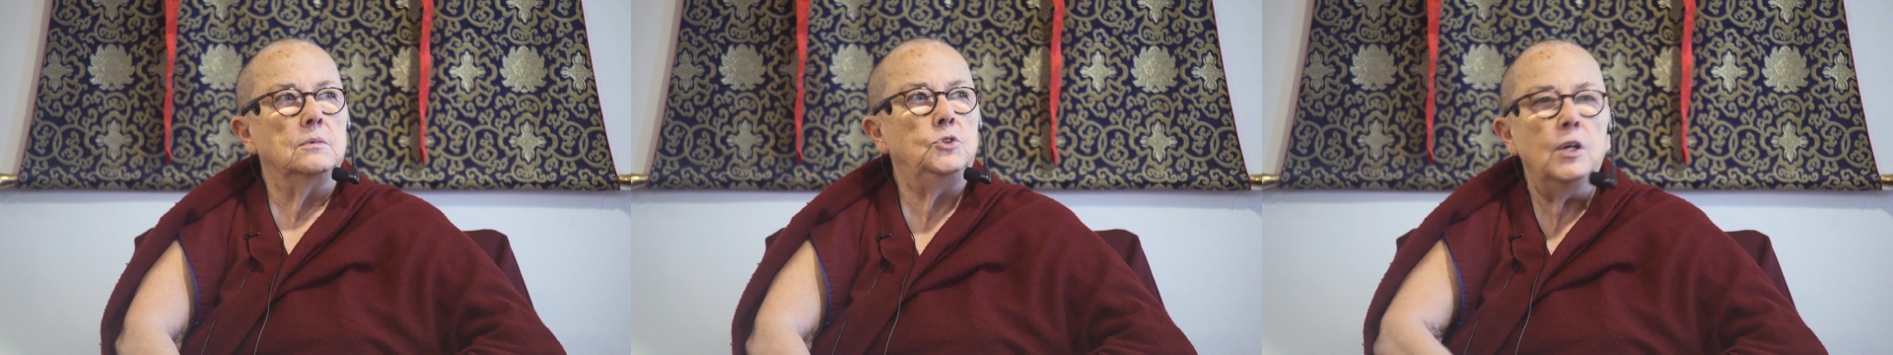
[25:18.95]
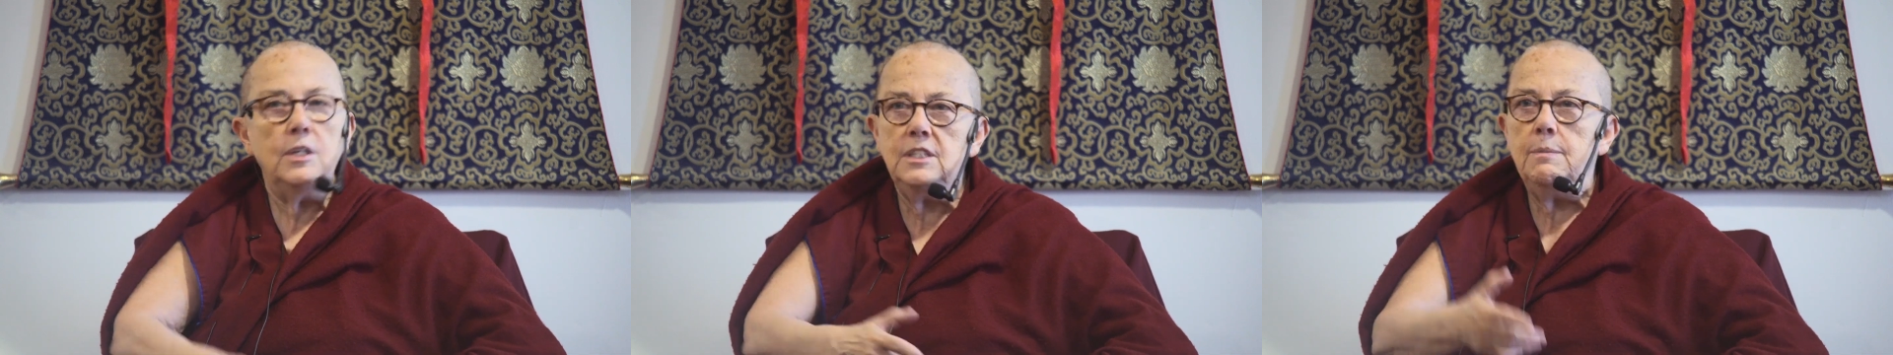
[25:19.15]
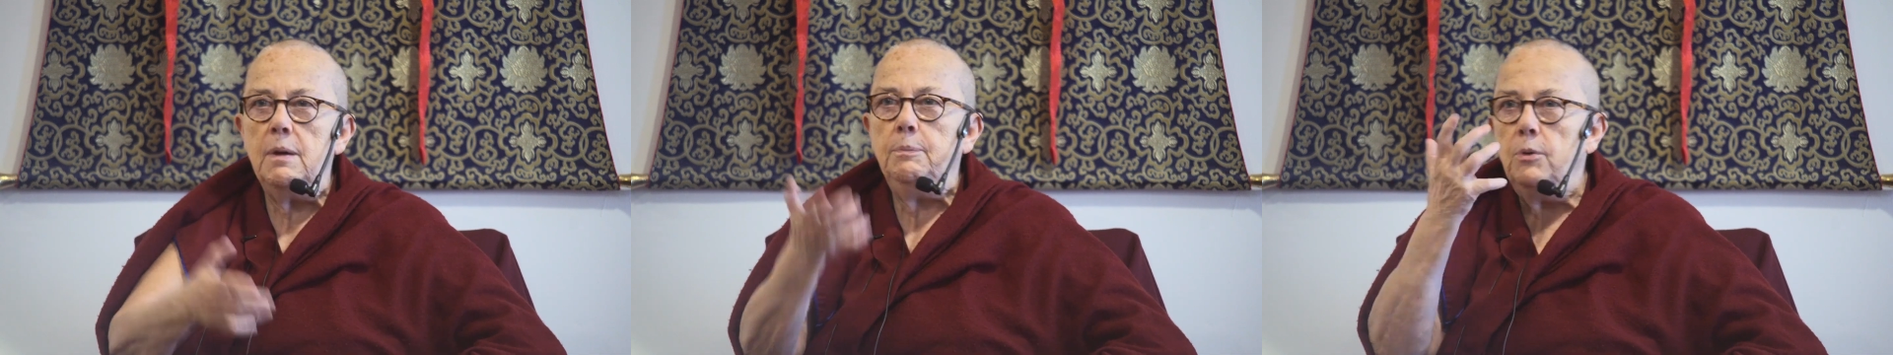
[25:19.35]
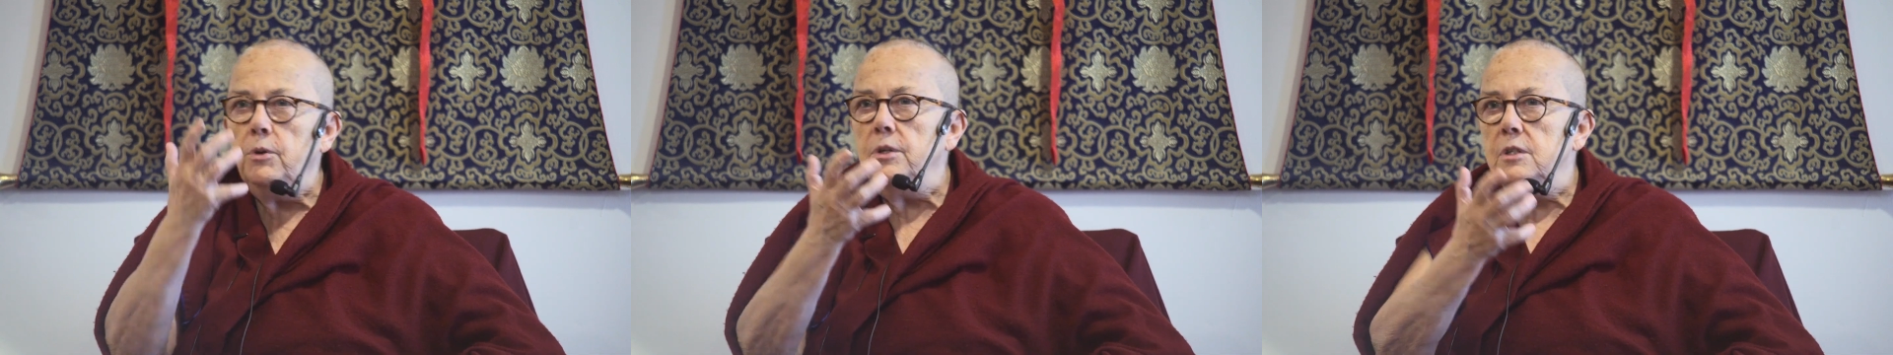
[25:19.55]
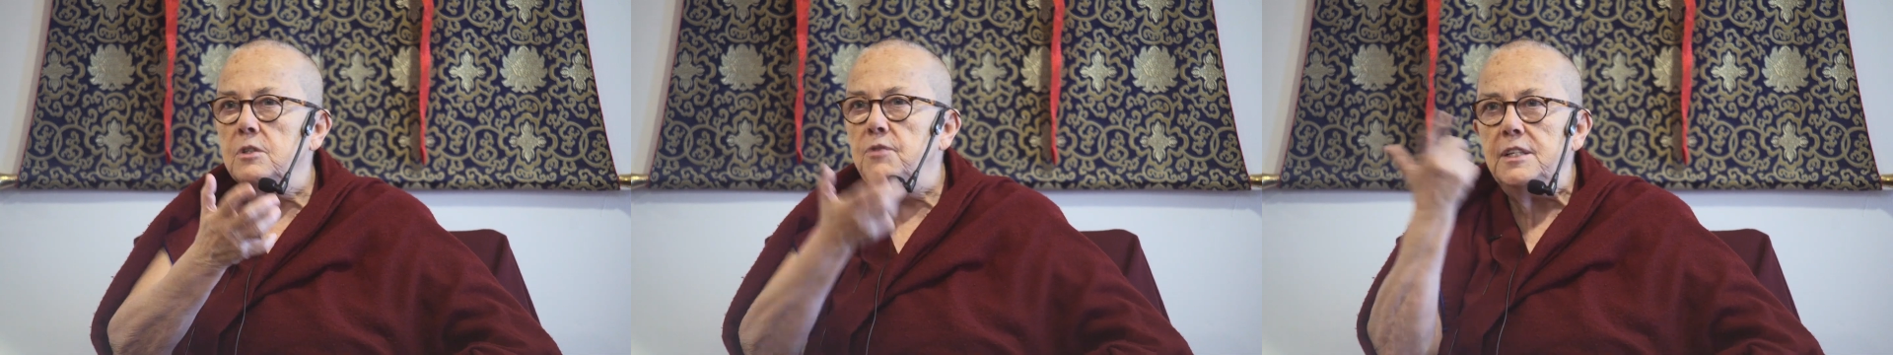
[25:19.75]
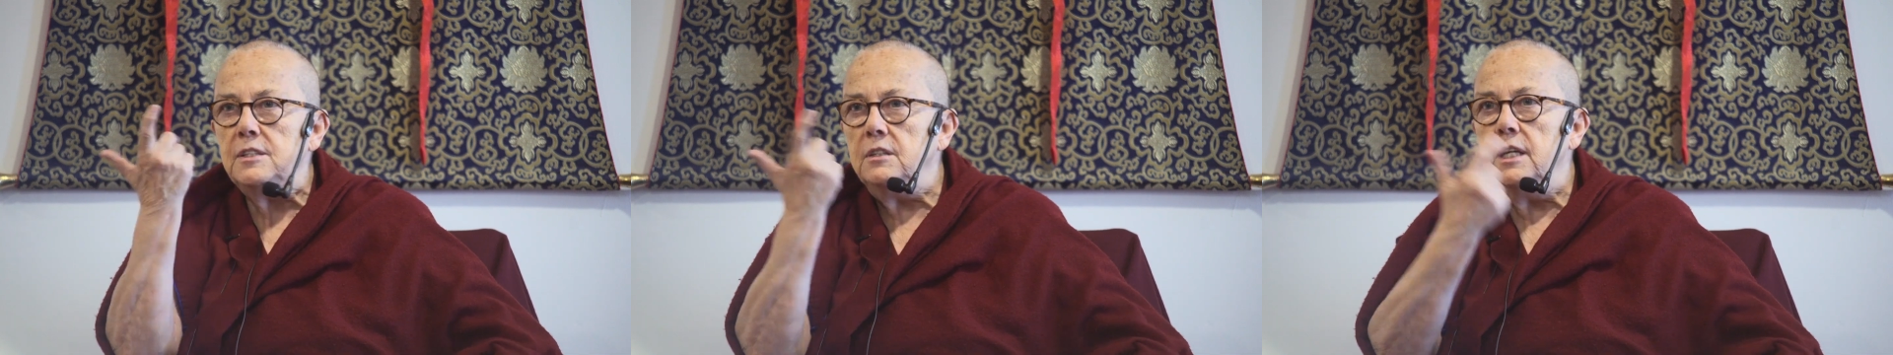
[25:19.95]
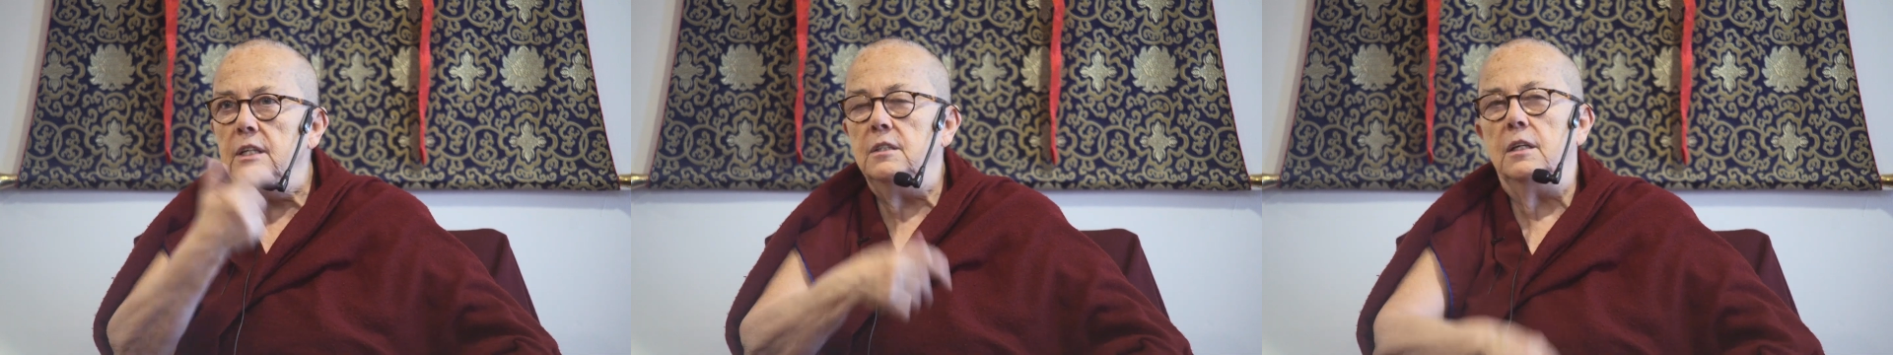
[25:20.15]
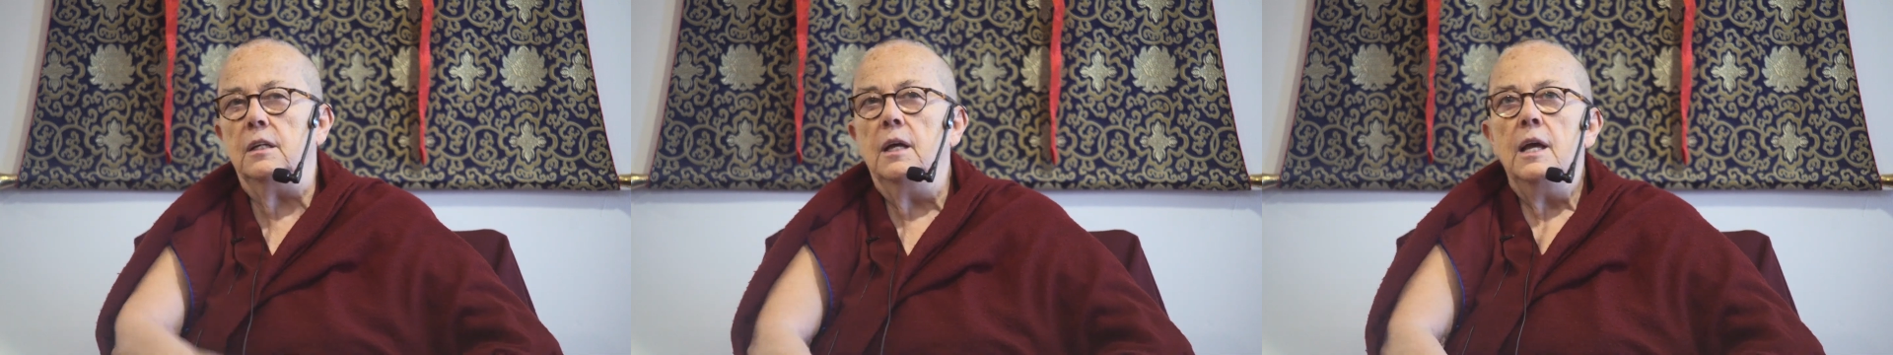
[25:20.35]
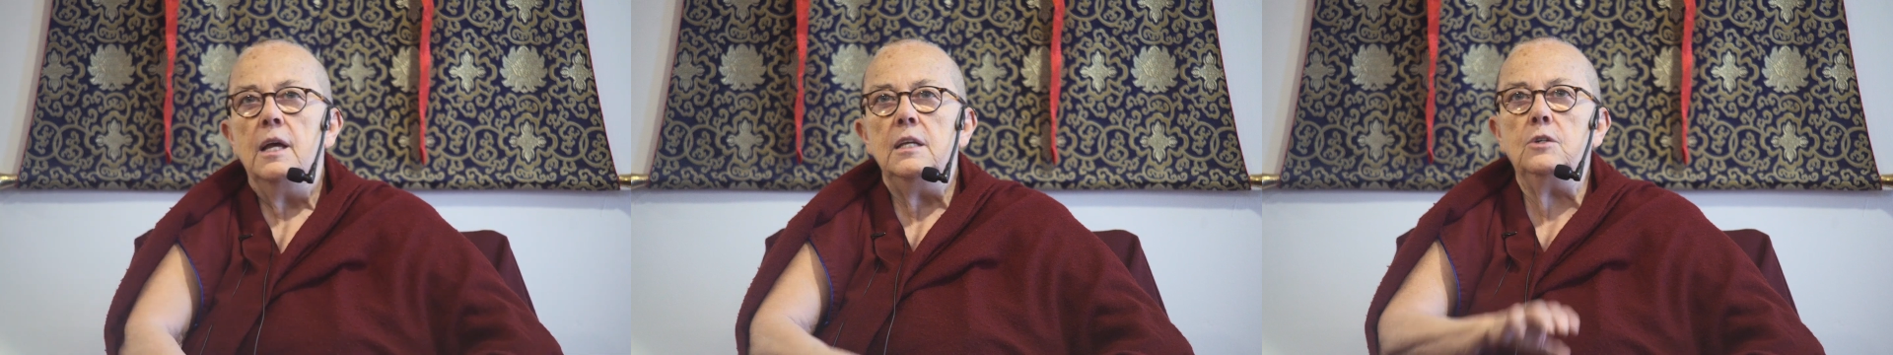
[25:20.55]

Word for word: Do you understand my point? It's fascinating.